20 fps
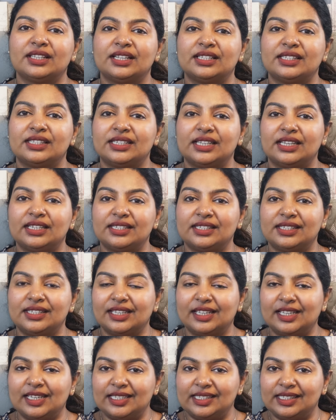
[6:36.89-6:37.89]
are
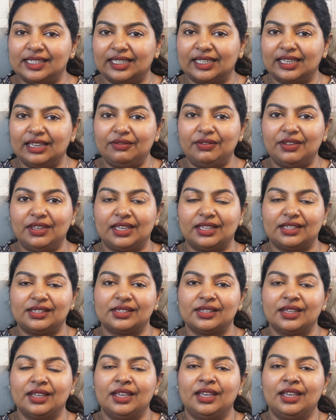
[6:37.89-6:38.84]
statistically significant,